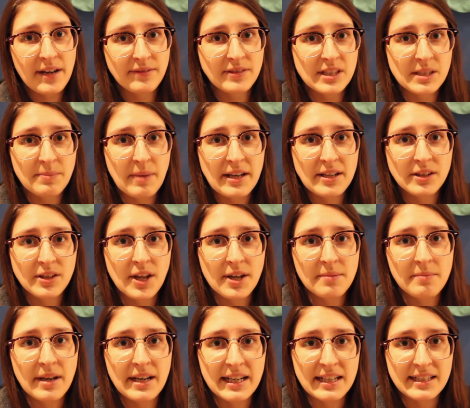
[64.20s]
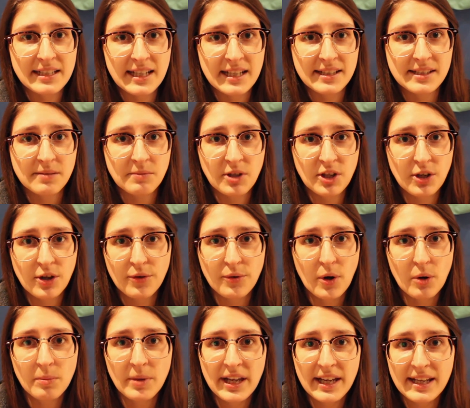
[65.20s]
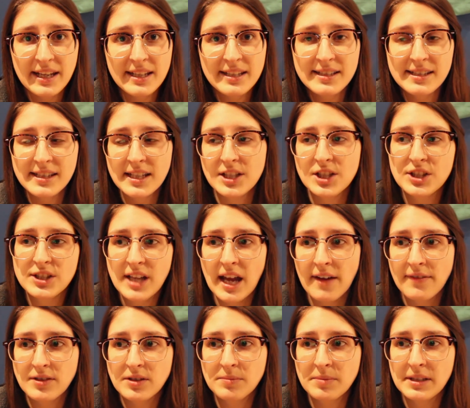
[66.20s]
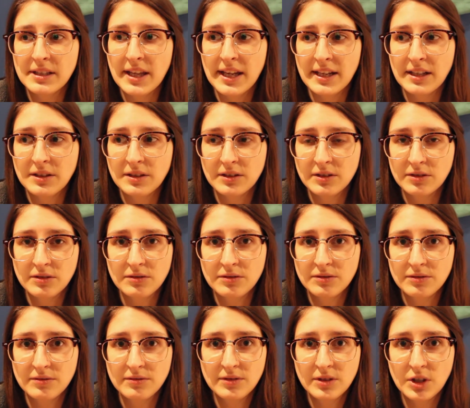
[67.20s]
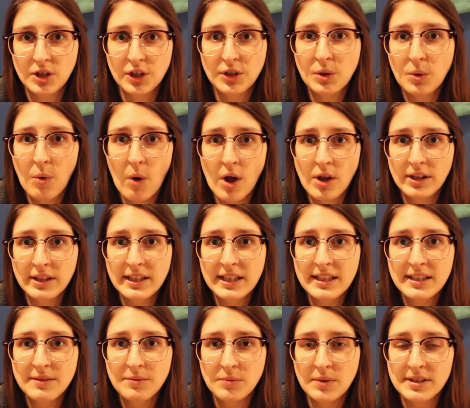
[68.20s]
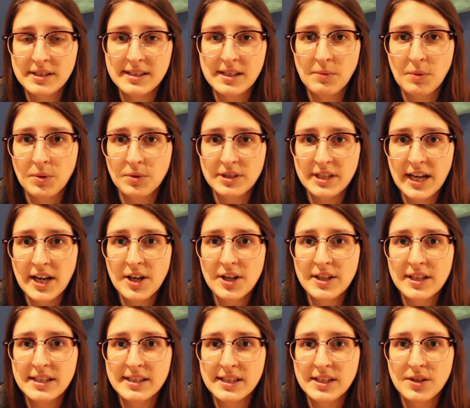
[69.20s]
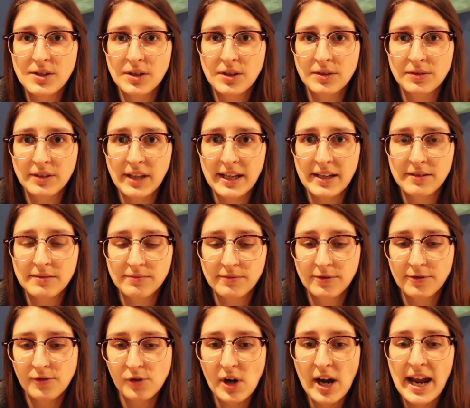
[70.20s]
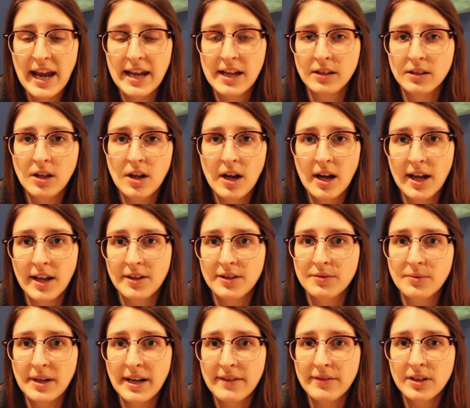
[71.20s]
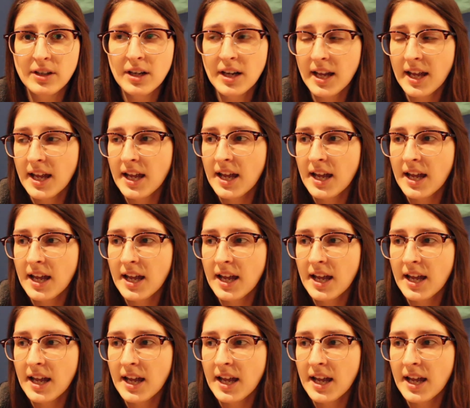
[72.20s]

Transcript: have to spend a lot of money to get some good throw blankets. They just have to be like good quality, ones that won't tear easy or like fray a lot or whatever,